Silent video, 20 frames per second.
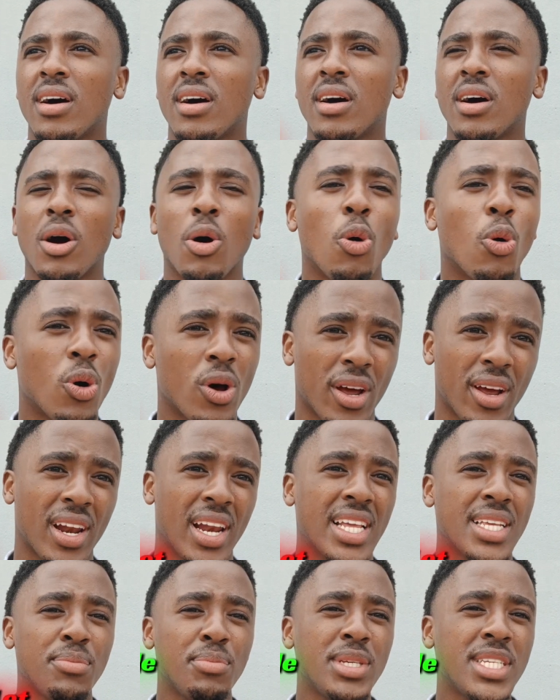or
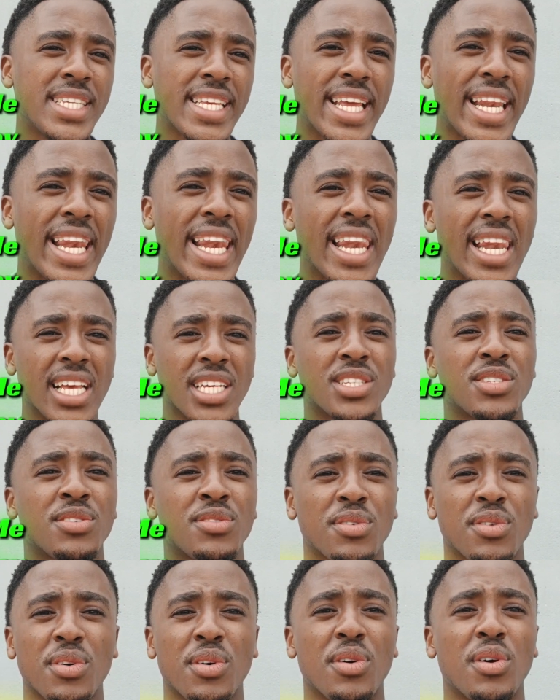let me say, less
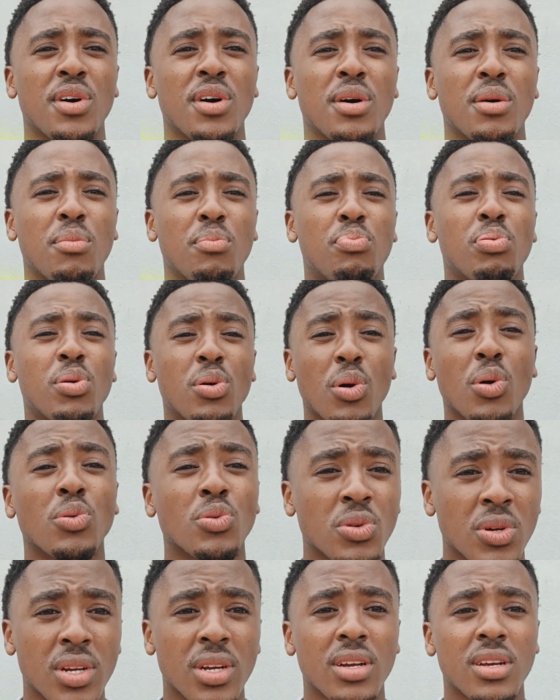
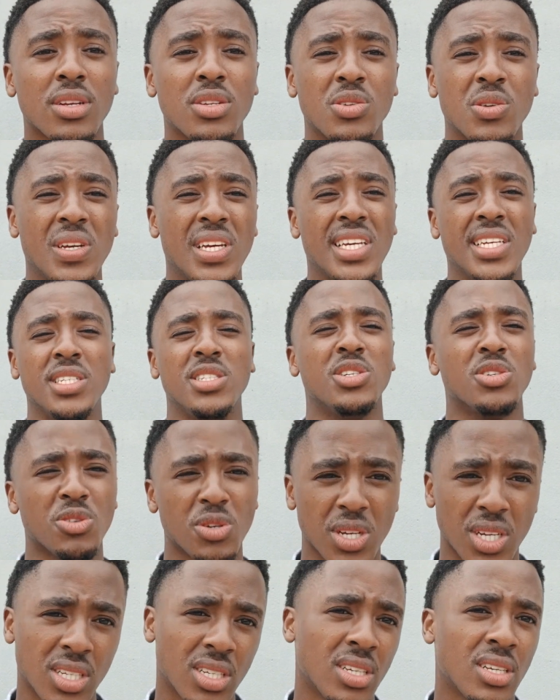prone to
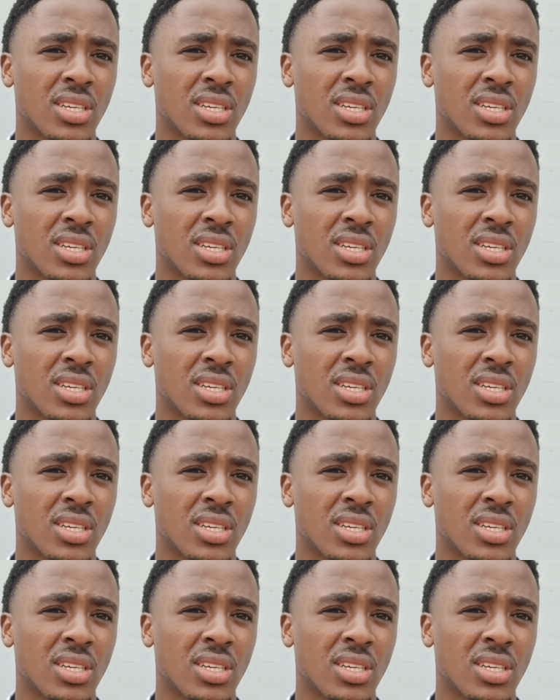injury